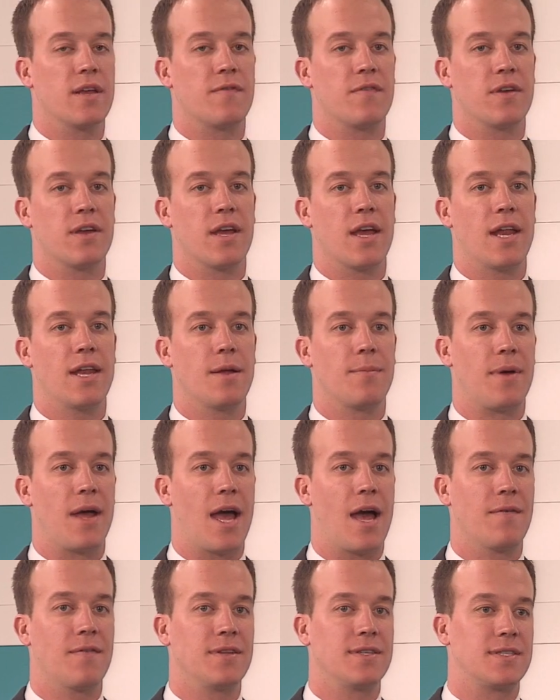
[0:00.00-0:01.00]
if you end up
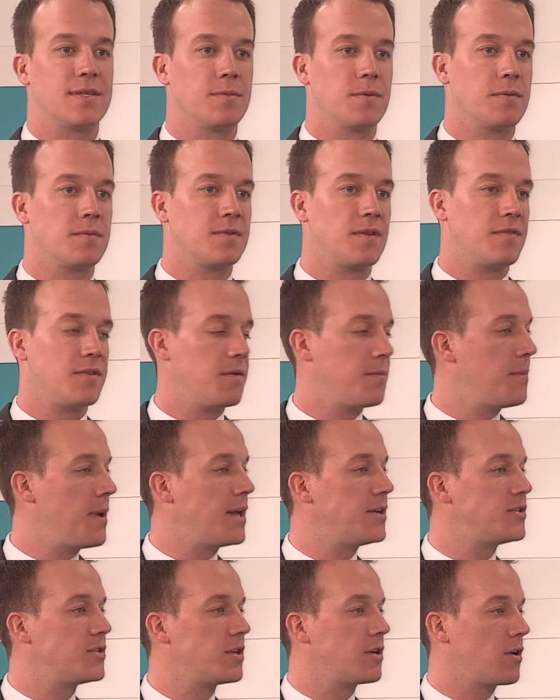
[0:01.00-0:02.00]
having symptoms of
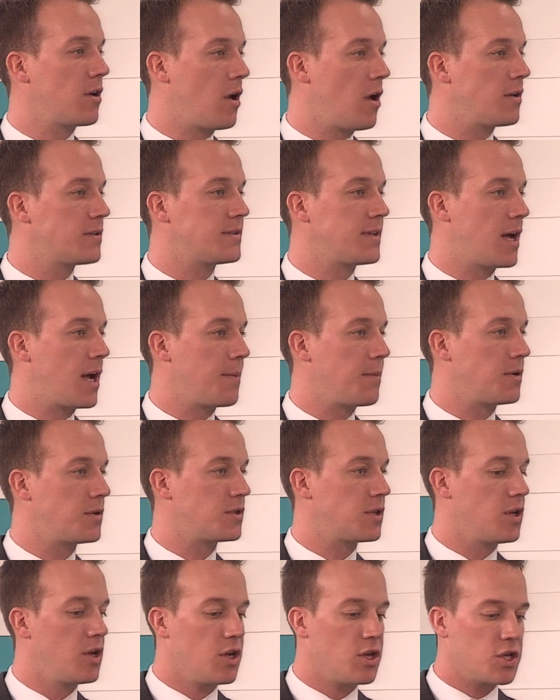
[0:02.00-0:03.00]
dementia or
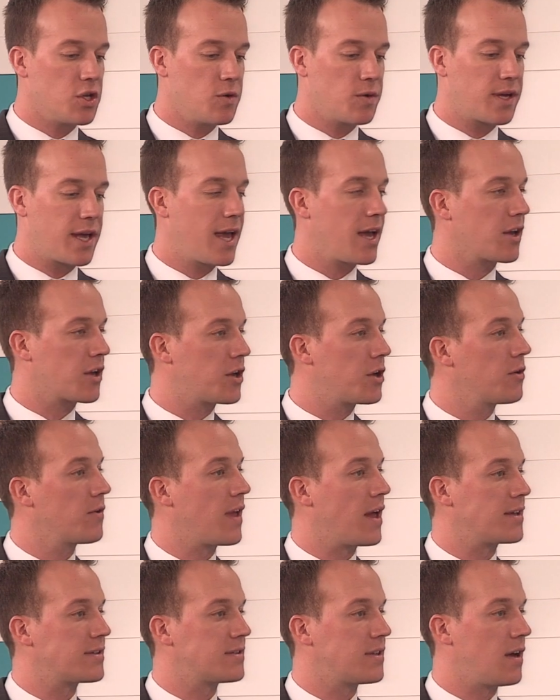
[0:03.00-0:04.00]
Alzheimer's, you can't cure
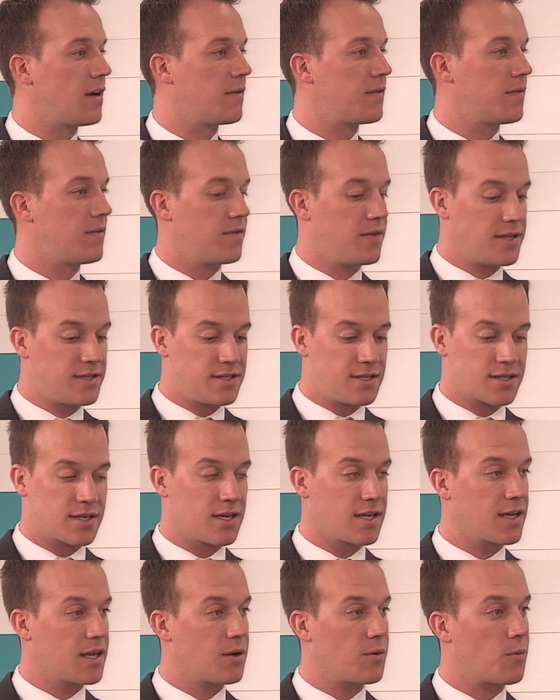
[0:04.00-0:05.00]
that stuff. That's just
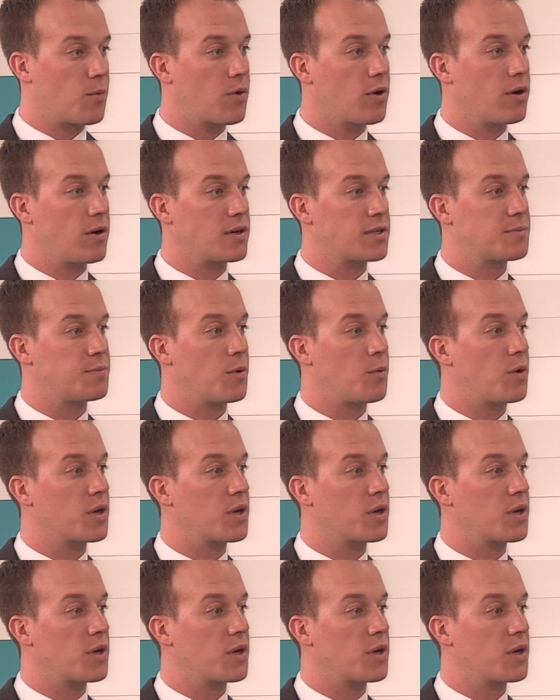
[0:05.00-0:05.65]
going to get worse. But